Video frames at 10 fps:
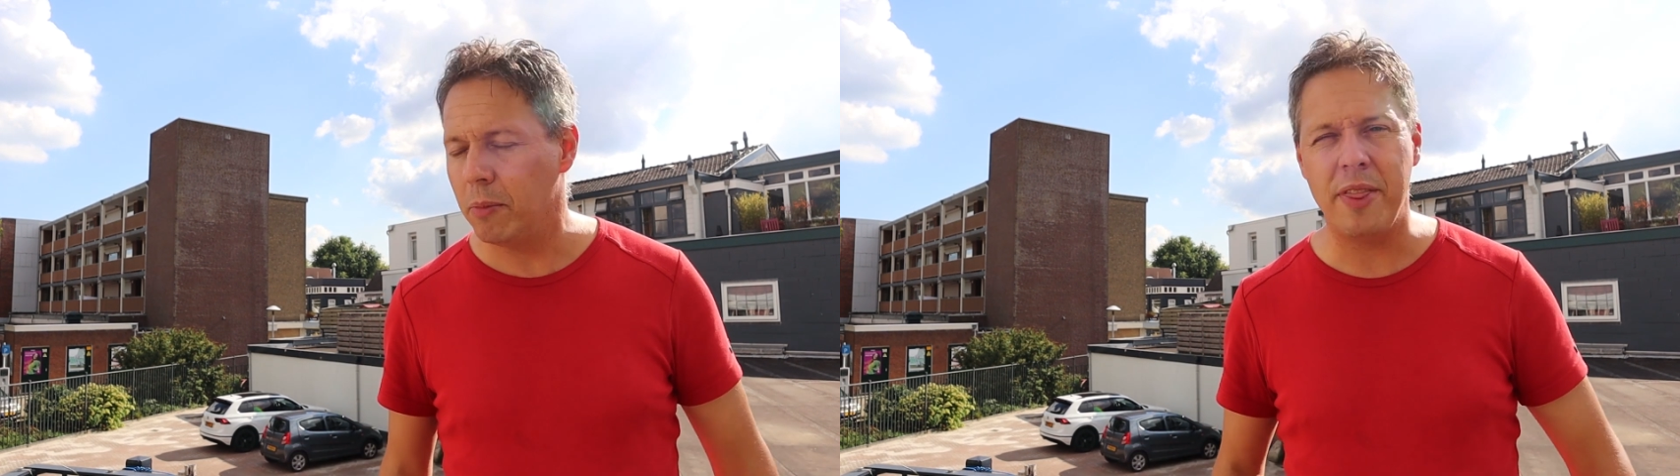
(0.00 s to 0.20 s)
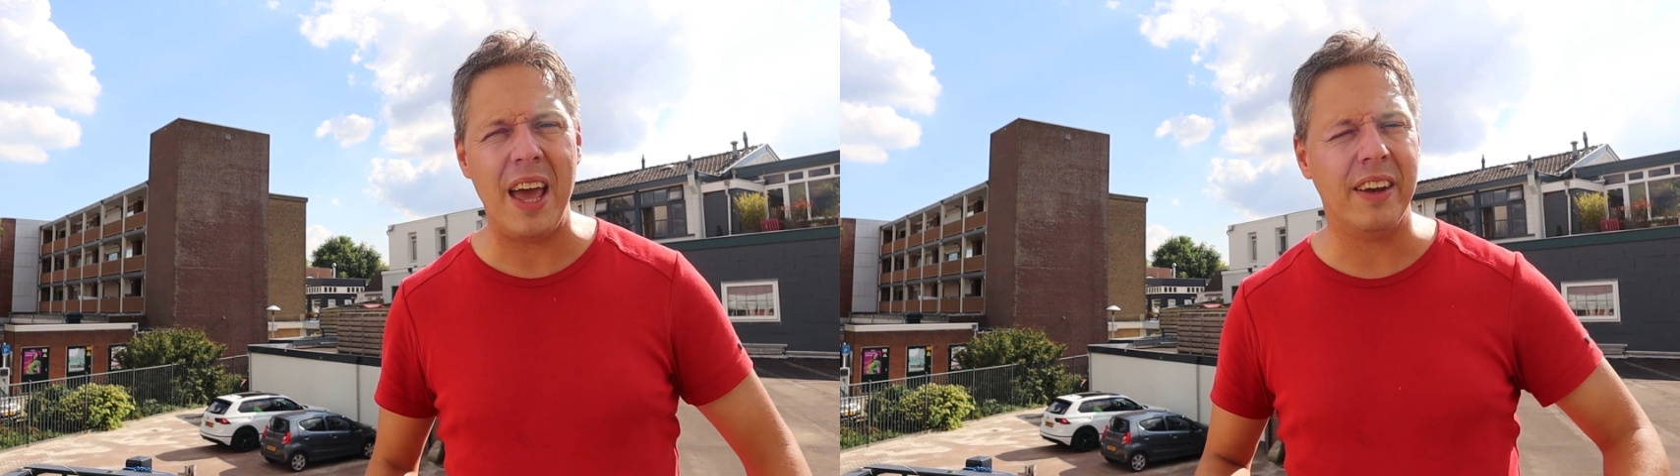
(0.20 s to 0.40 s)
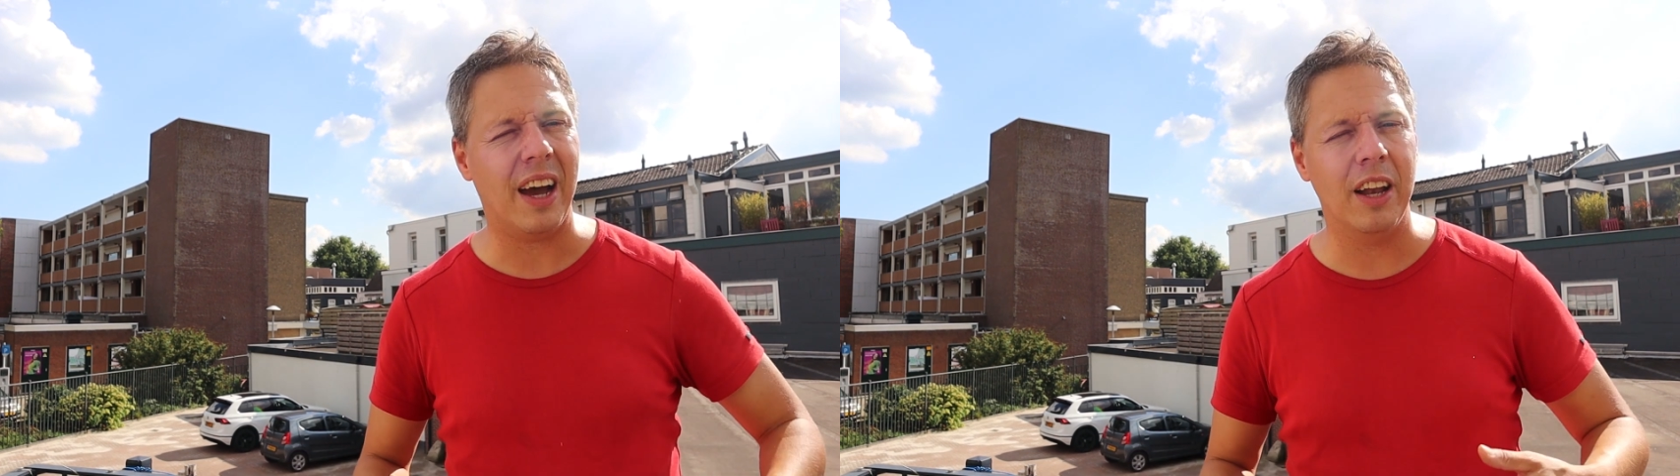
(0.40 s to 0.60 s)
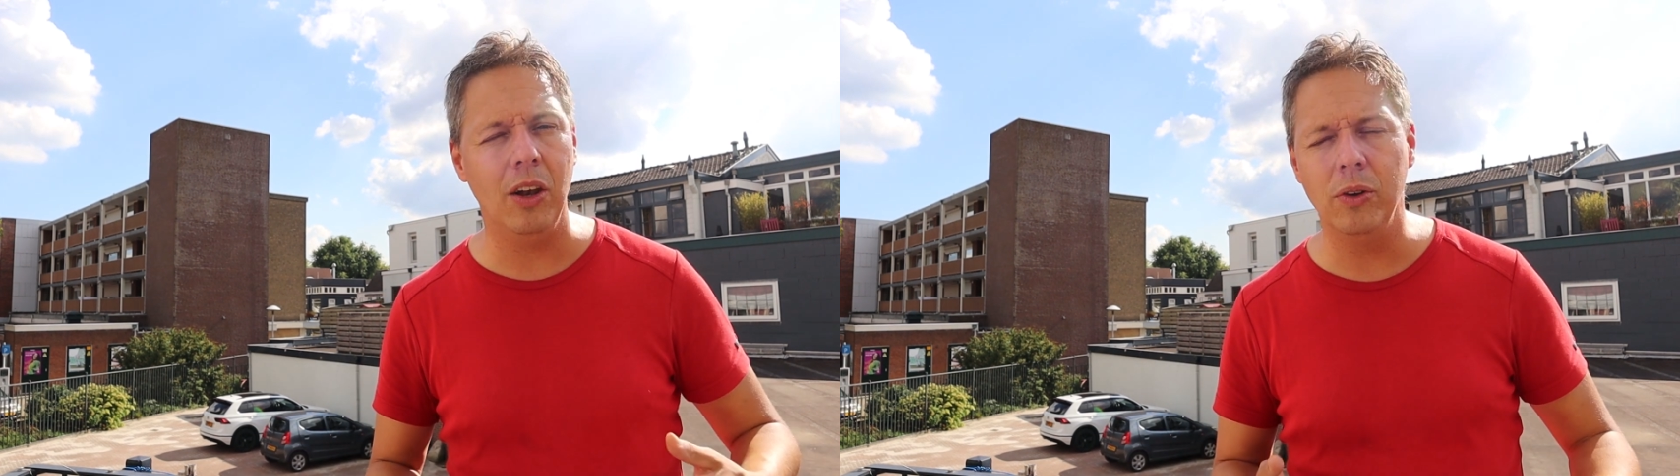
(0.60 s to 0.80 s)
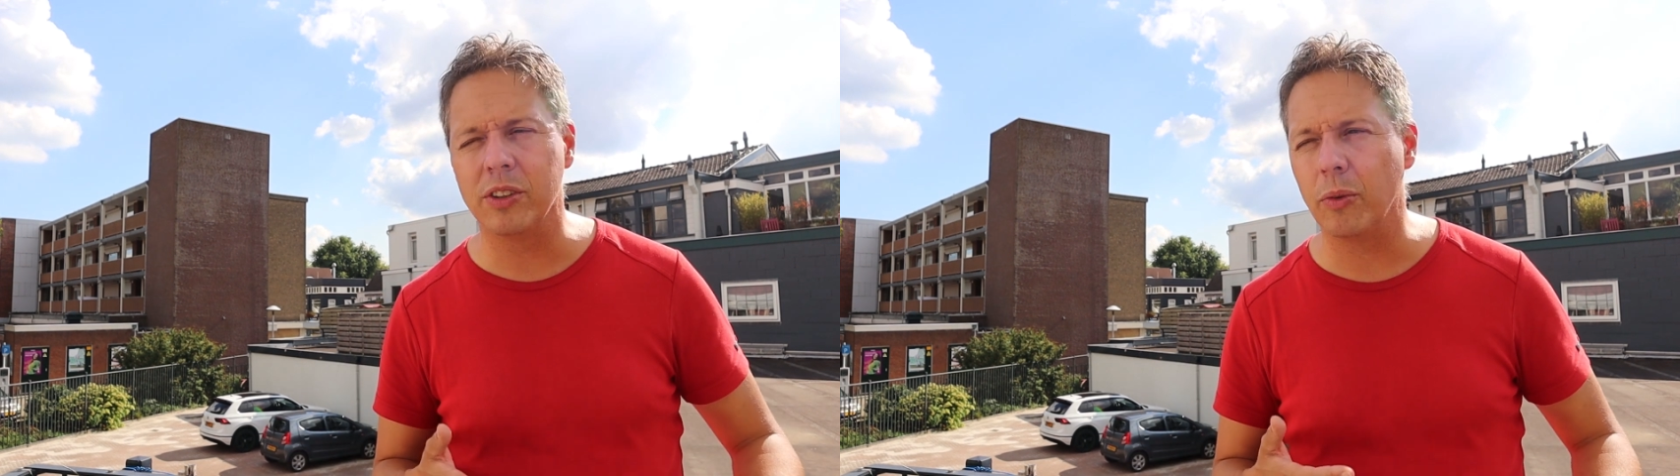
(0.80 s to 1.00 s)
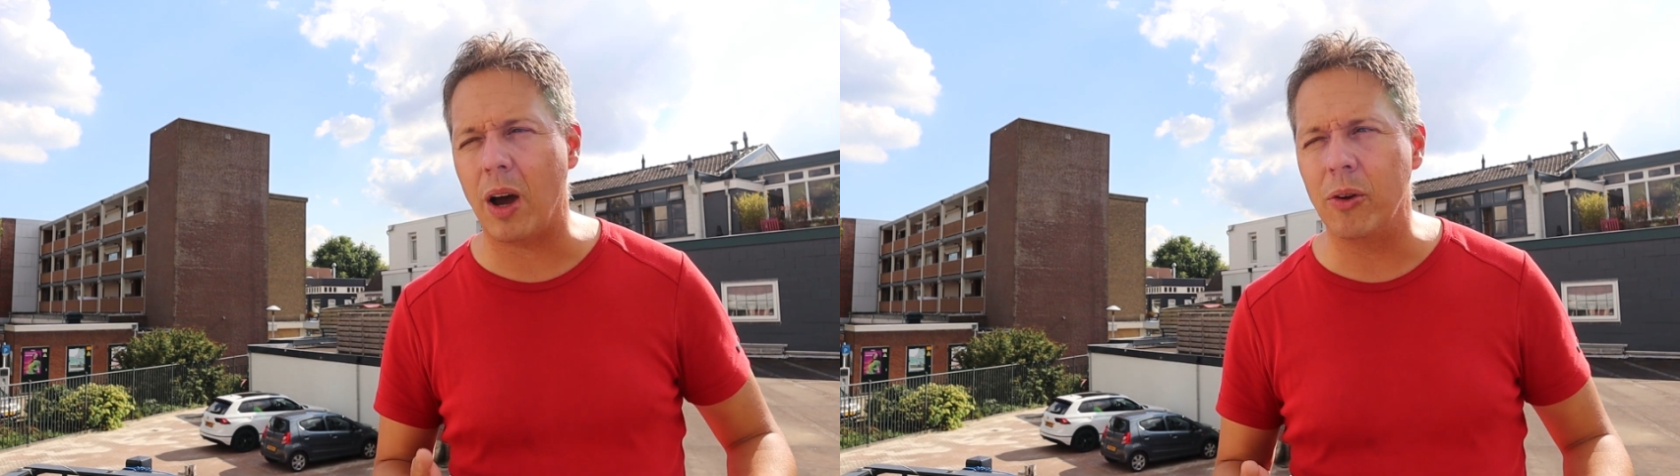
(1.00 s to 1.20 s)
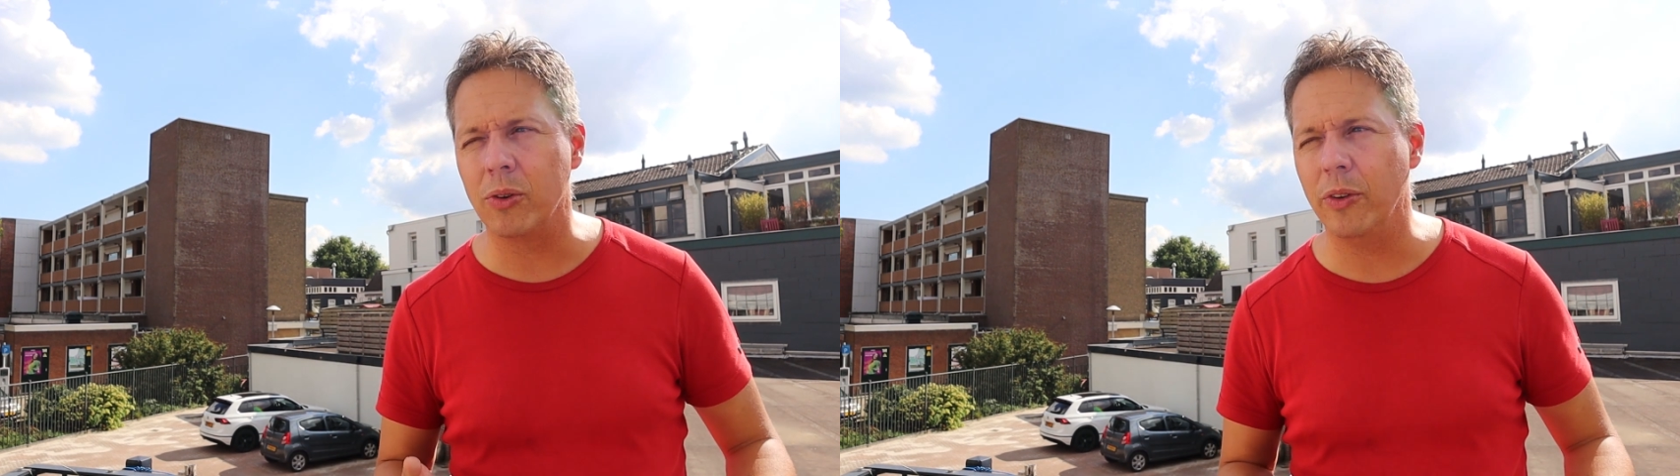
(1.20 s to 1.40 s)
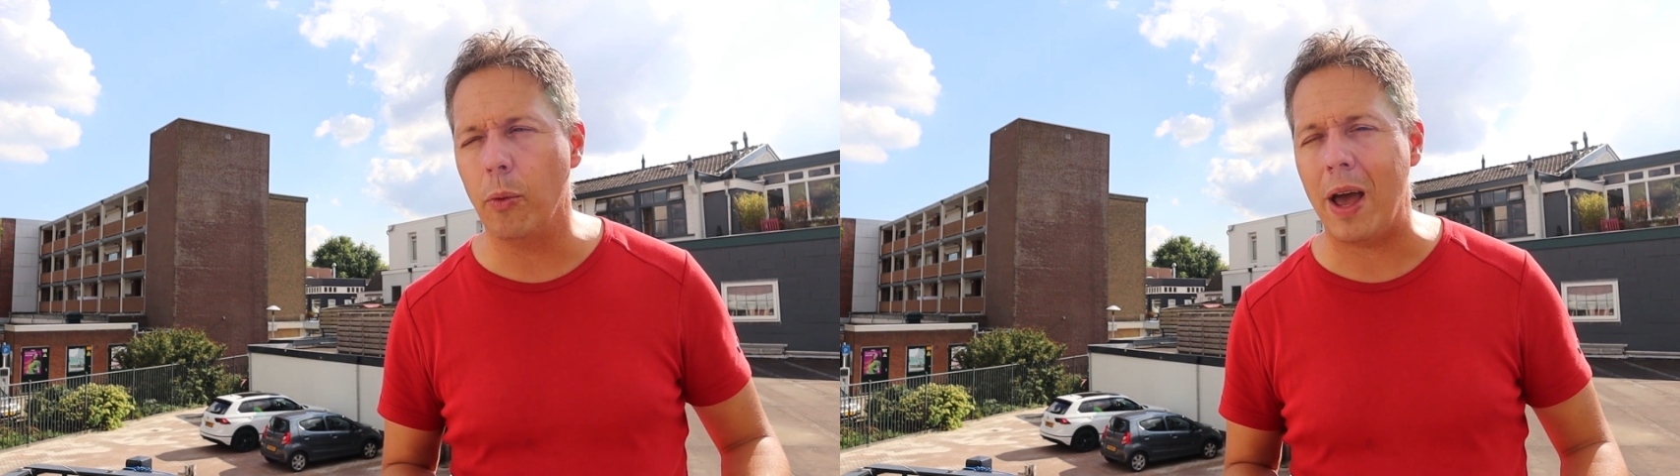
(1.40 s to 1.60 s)
But then I looked
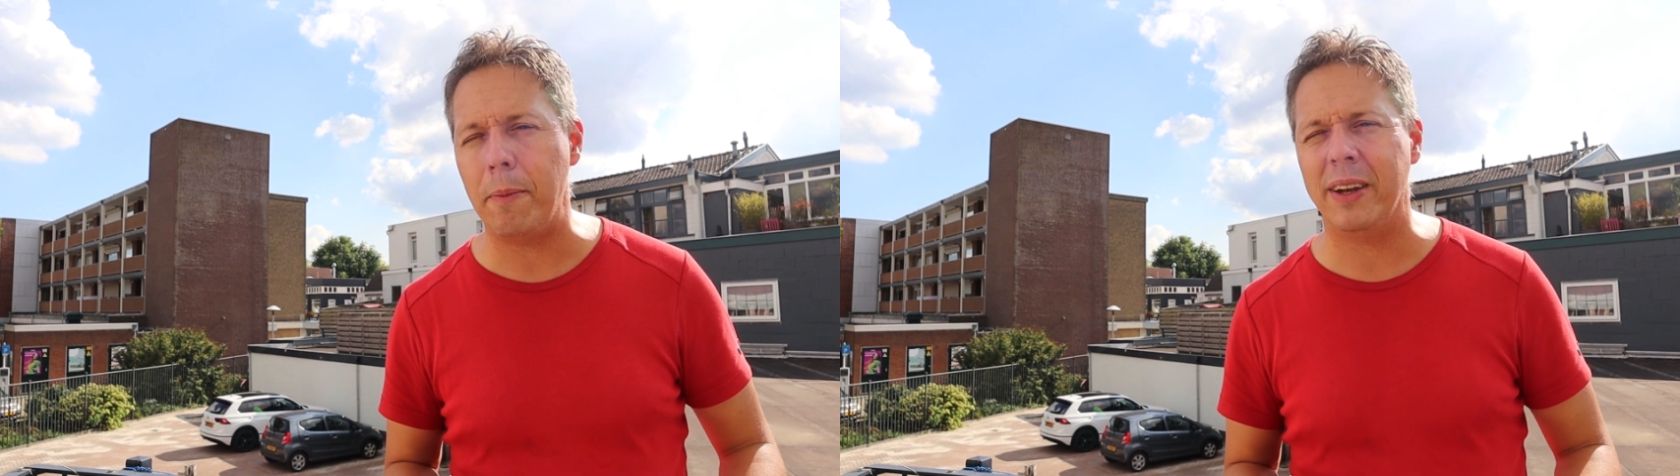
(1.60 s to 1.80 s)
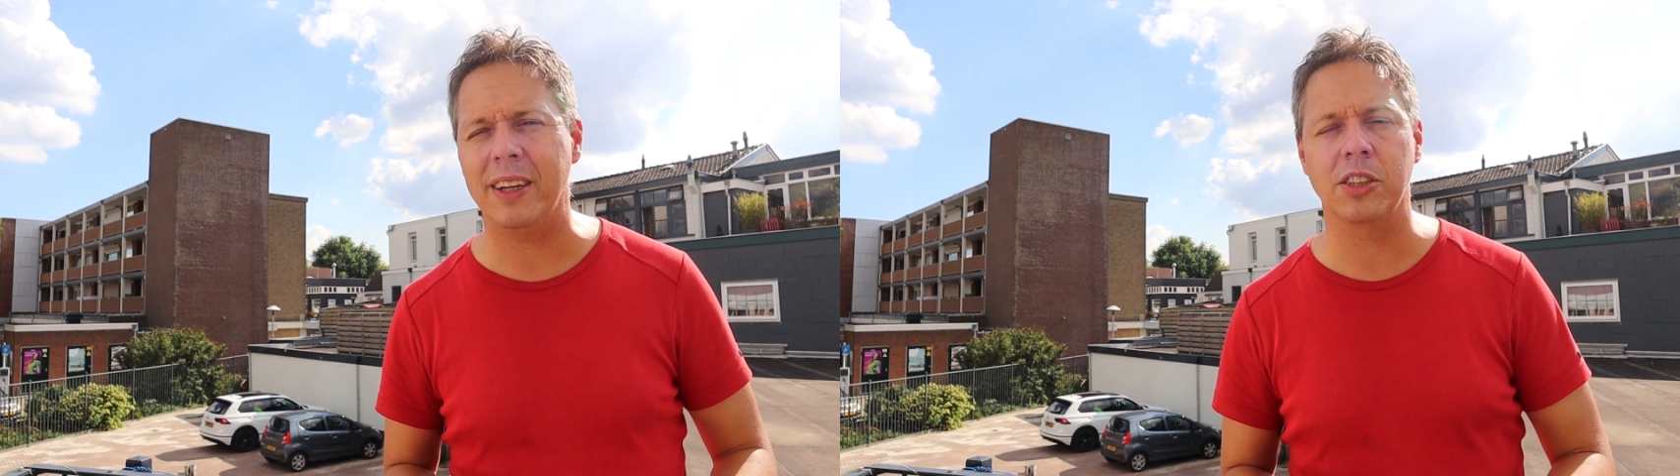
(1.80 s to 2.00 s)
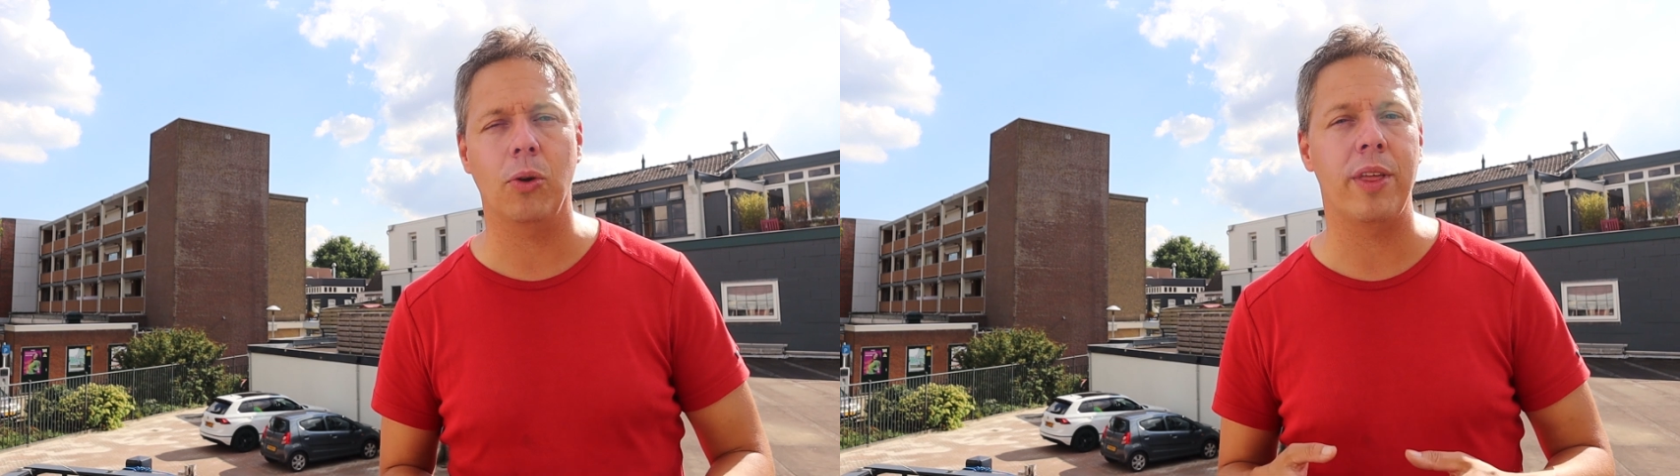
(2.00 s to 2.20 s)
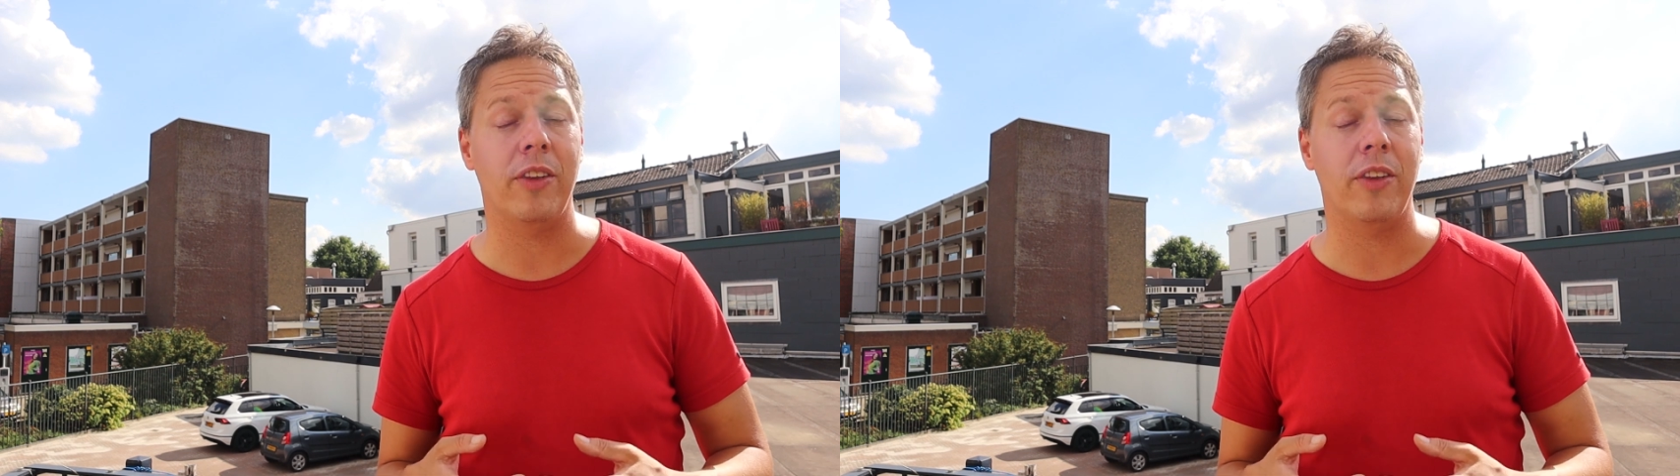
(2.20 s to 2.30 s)
around on the web and I saw